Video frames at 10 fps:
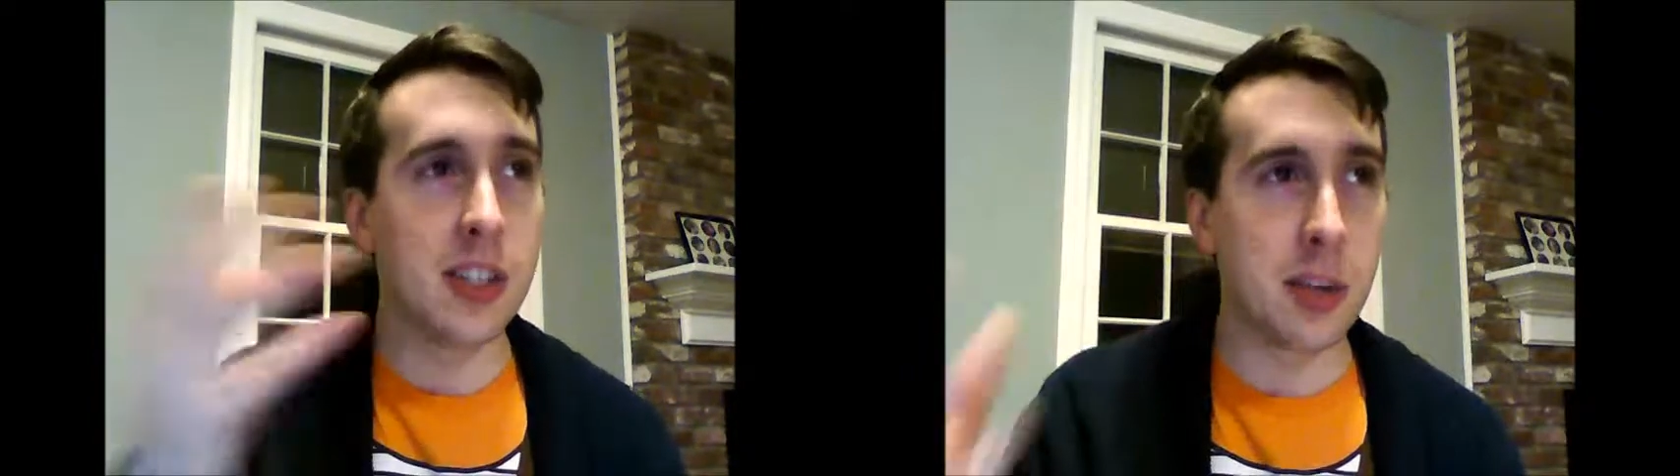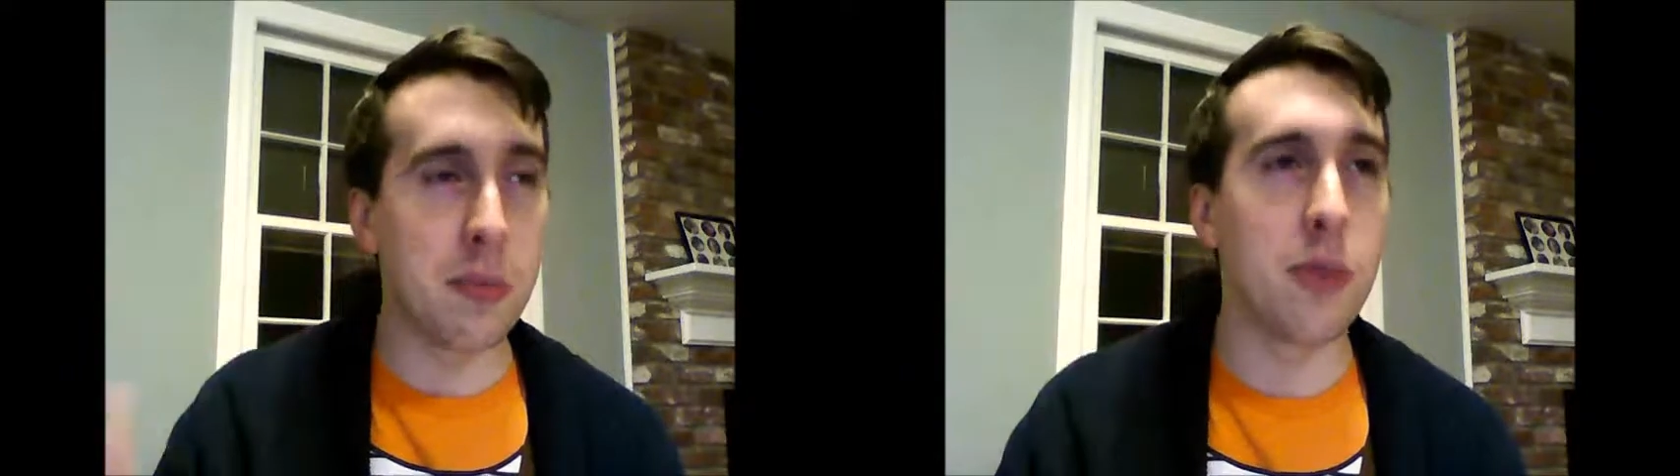
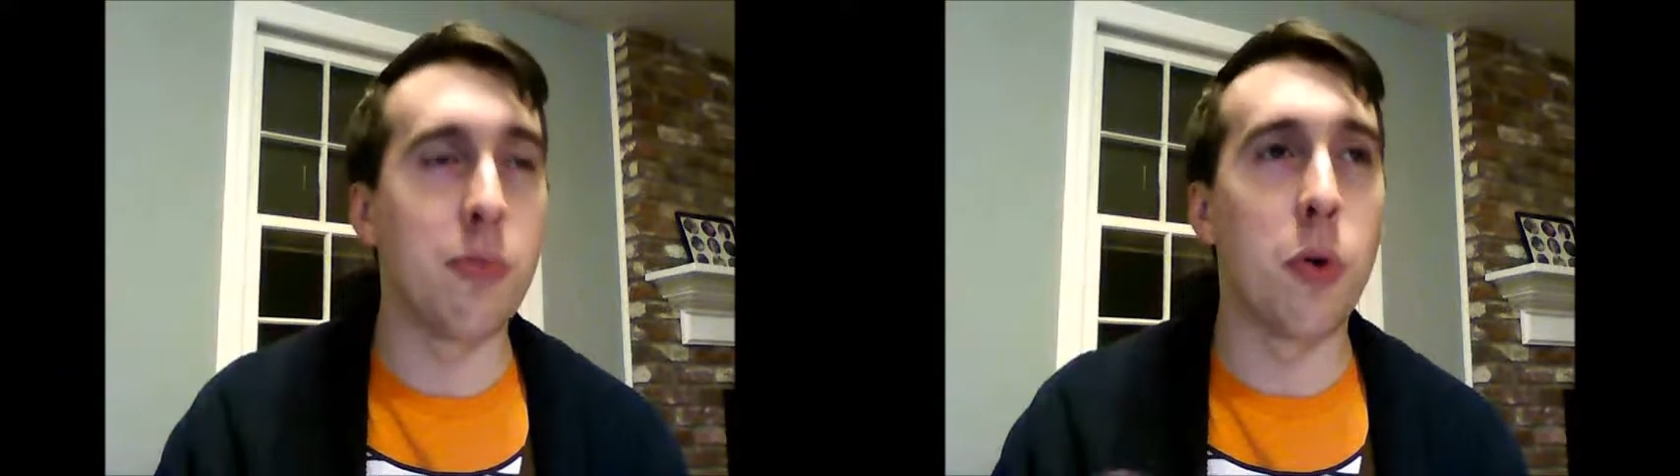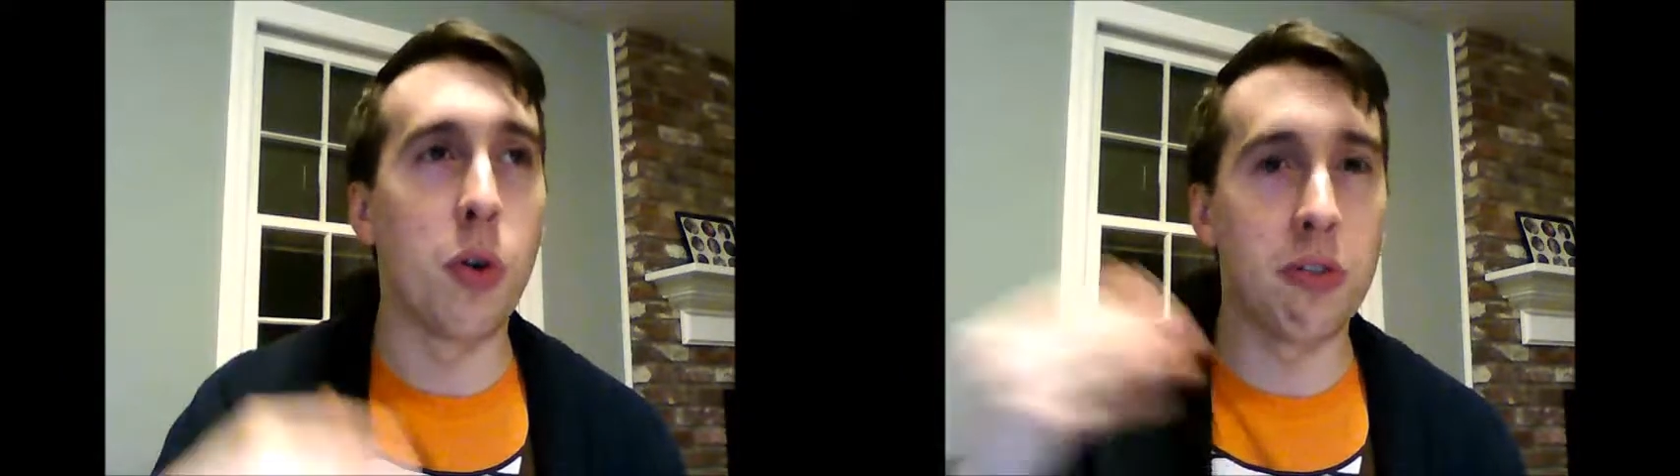some of the
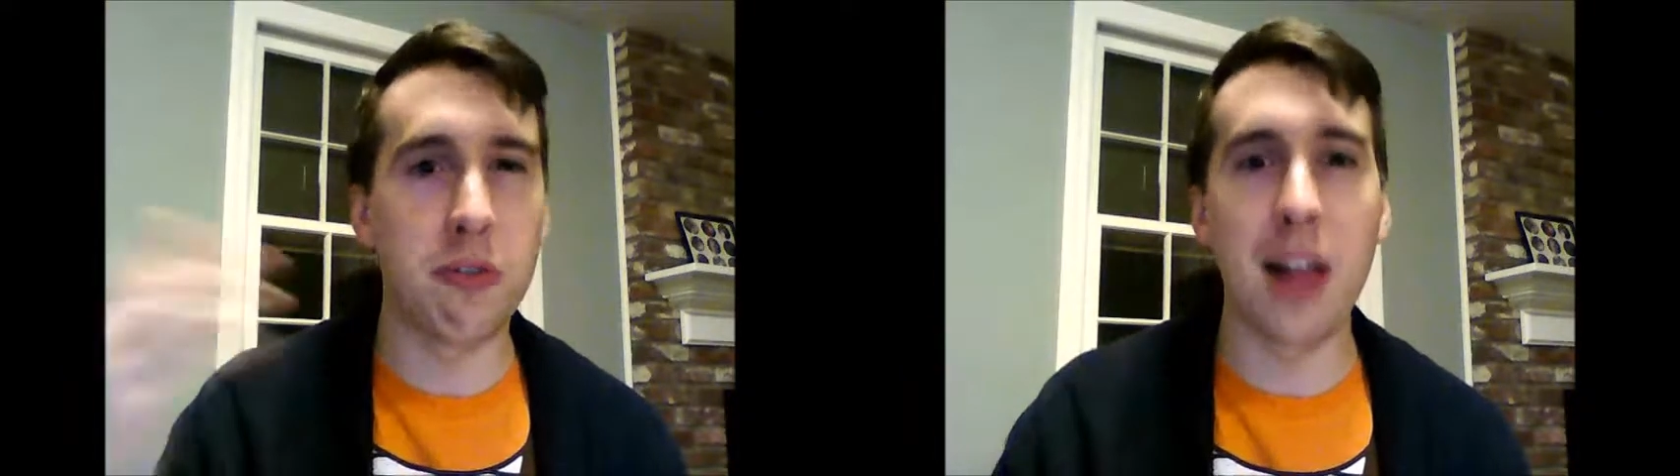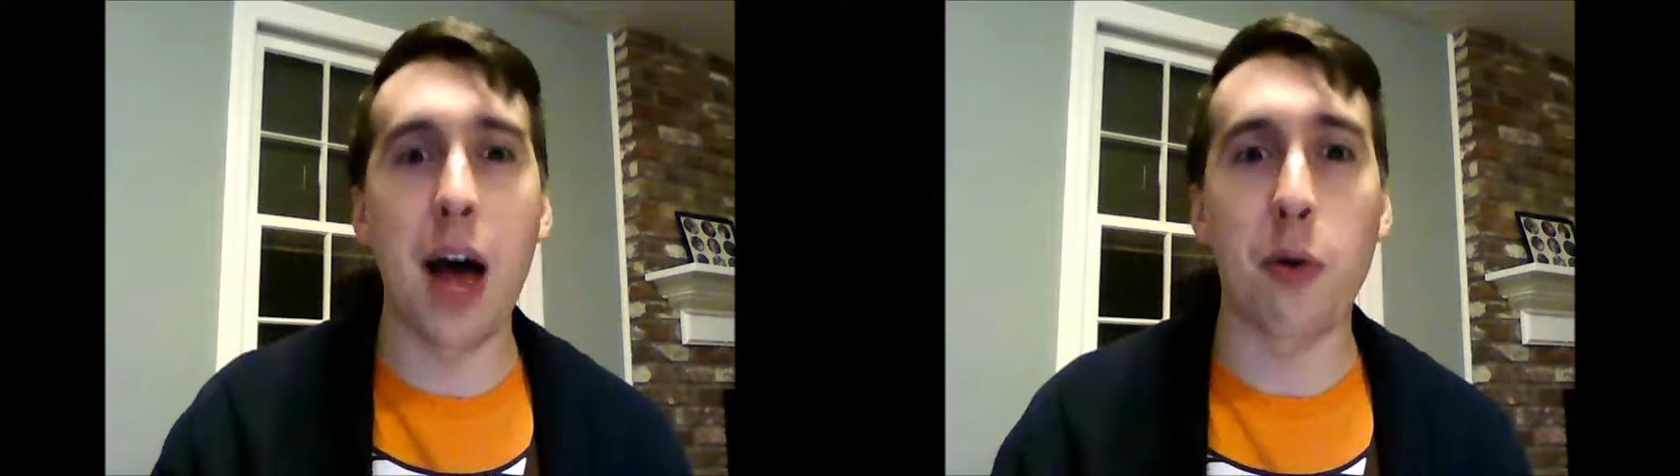more
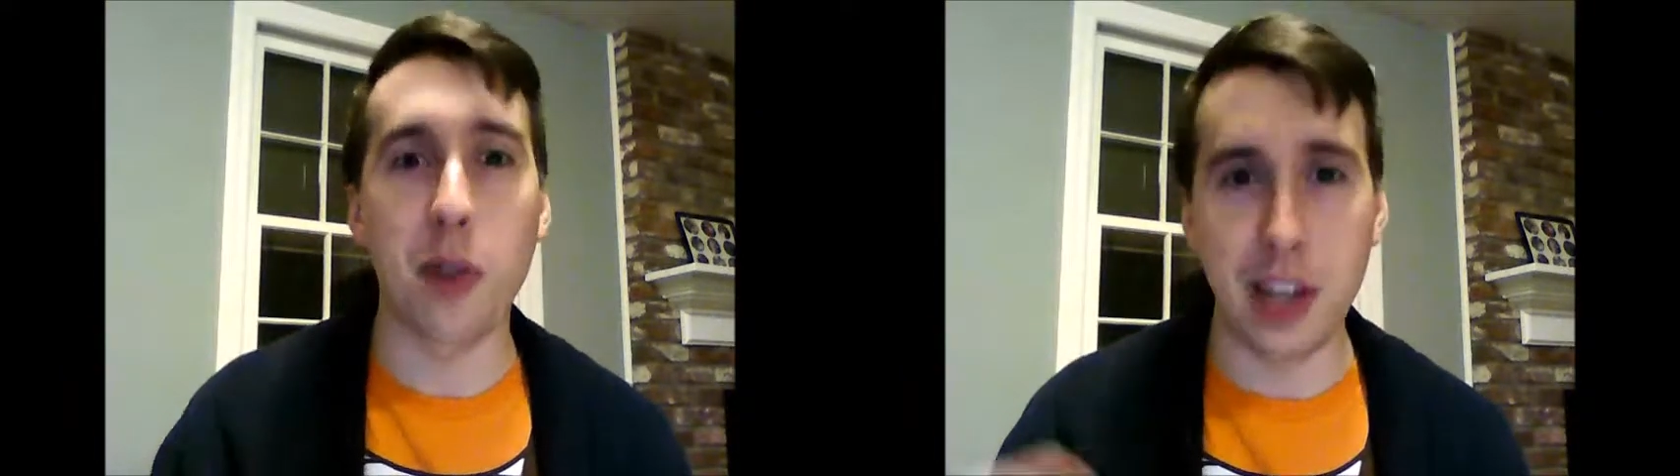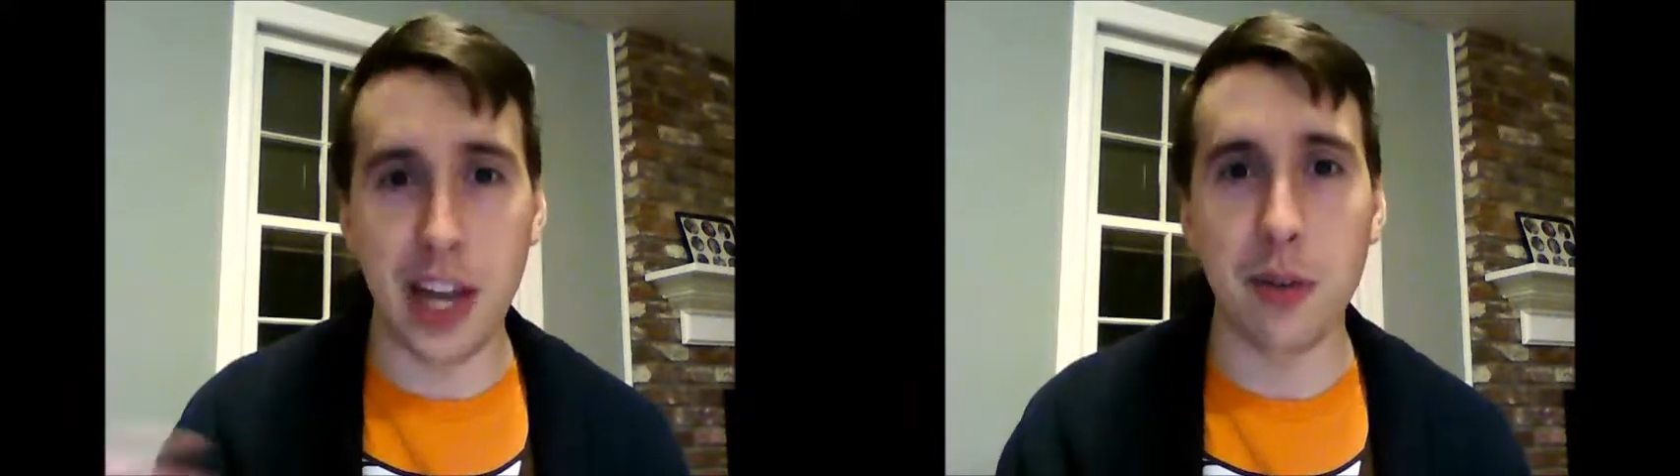
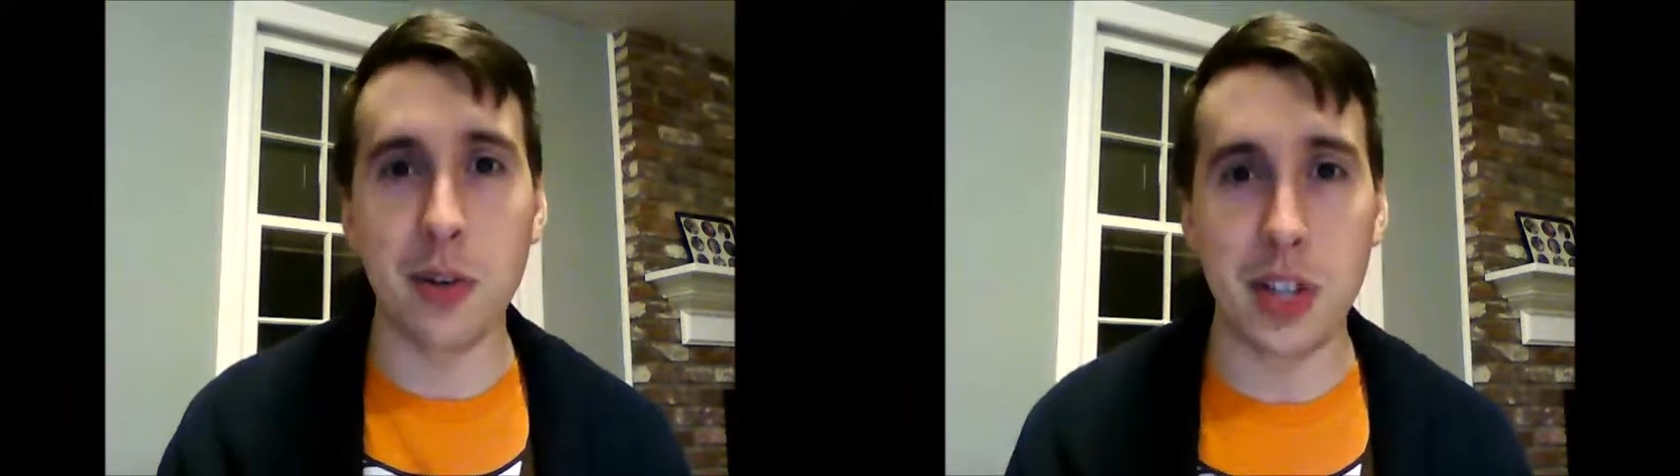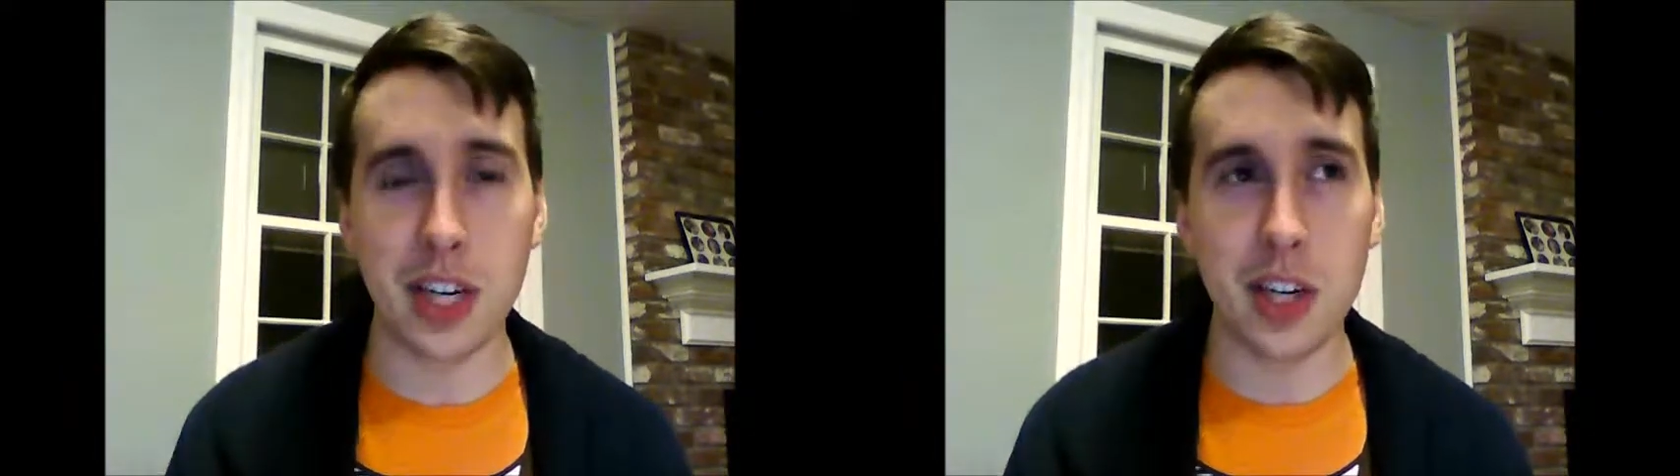flowery
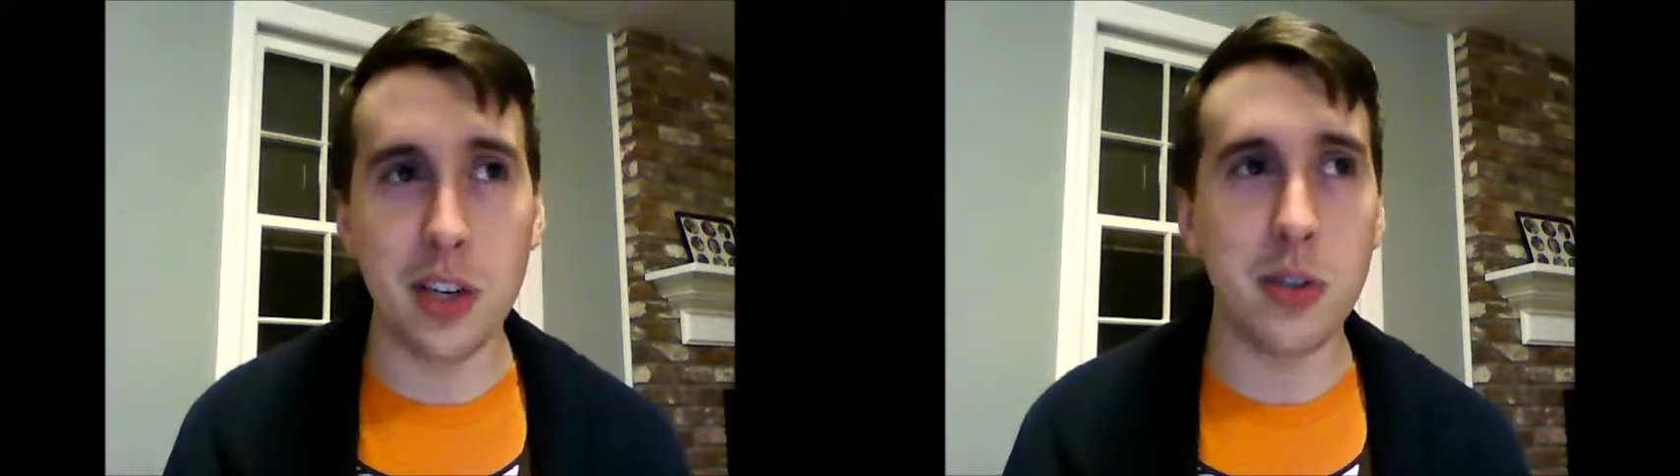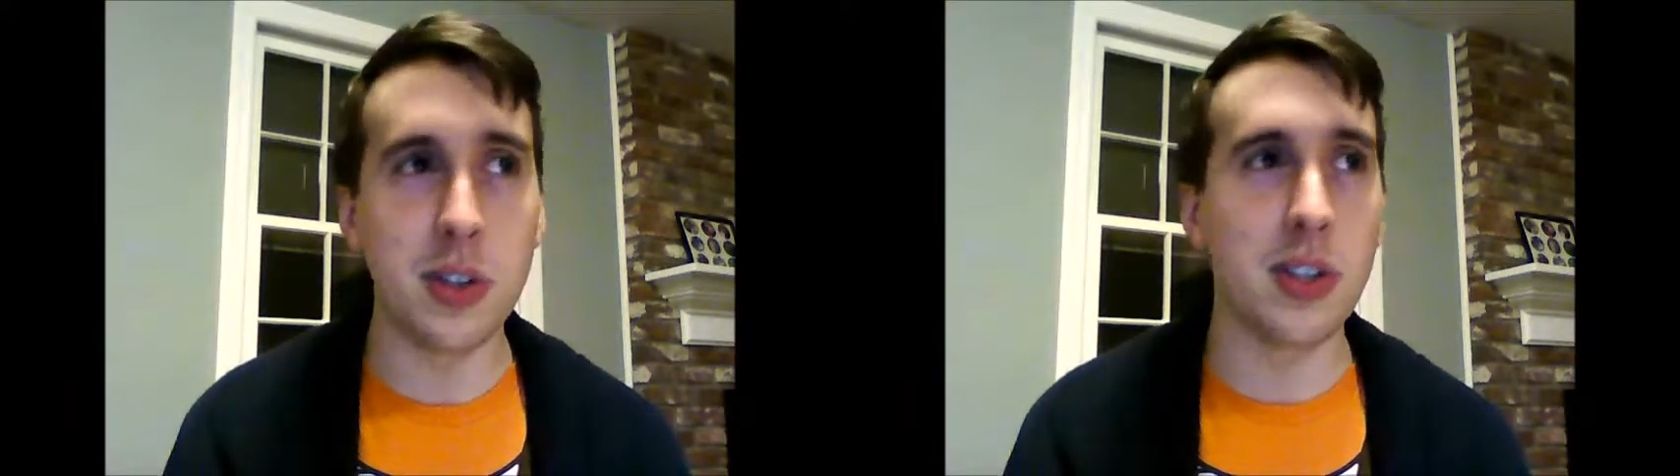language that he
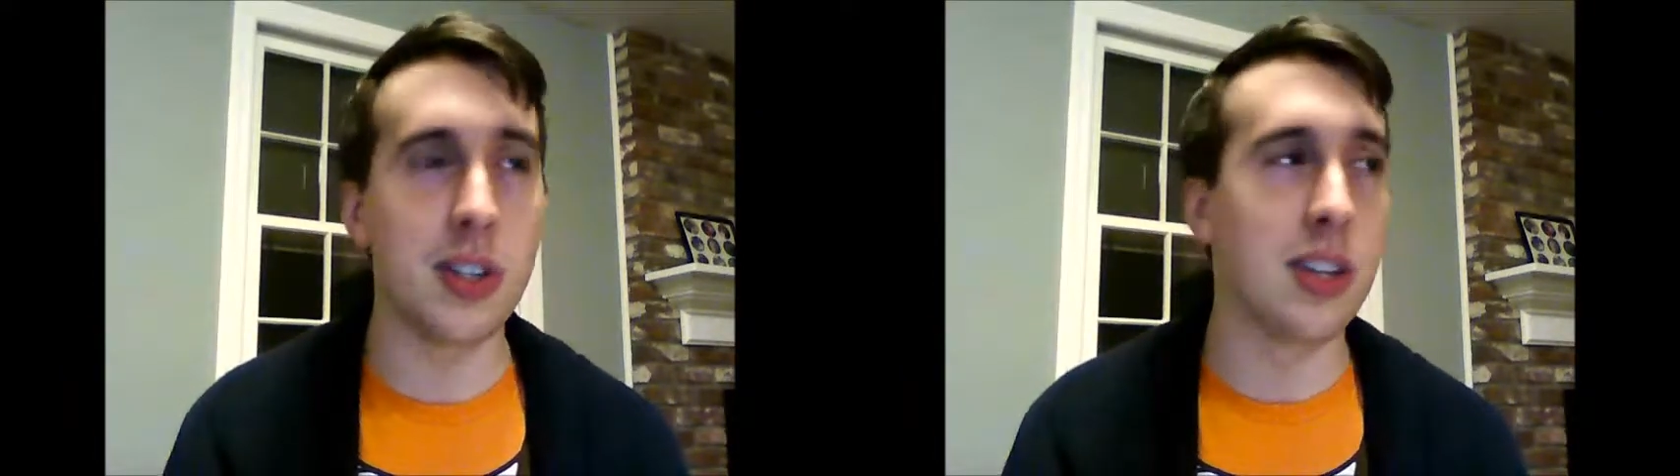uses